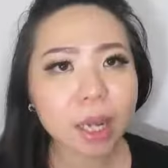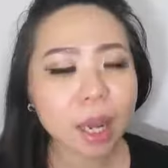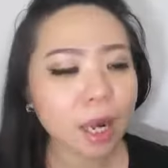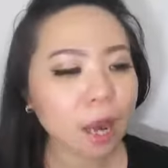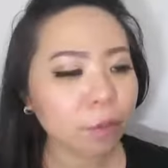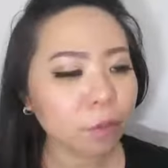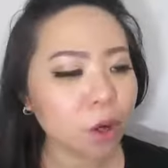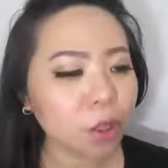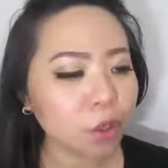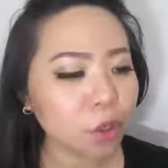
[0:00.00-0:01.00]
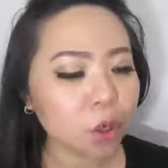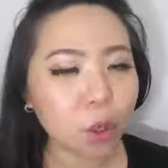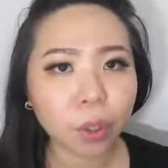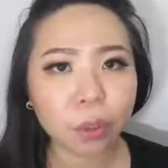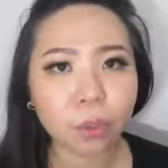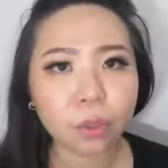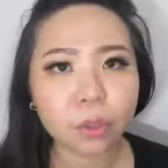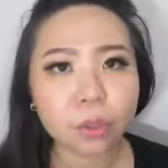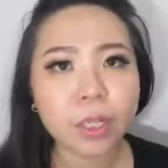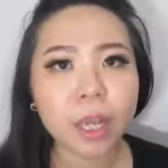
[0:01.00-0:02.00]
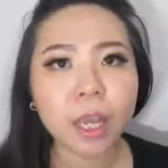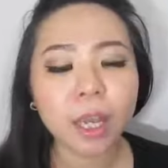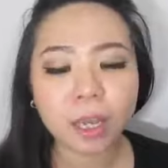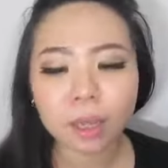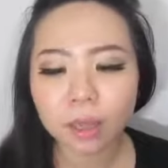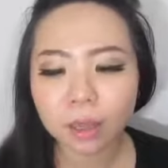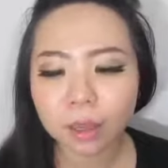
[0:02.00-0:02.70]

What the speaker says: that I'm going to show you today,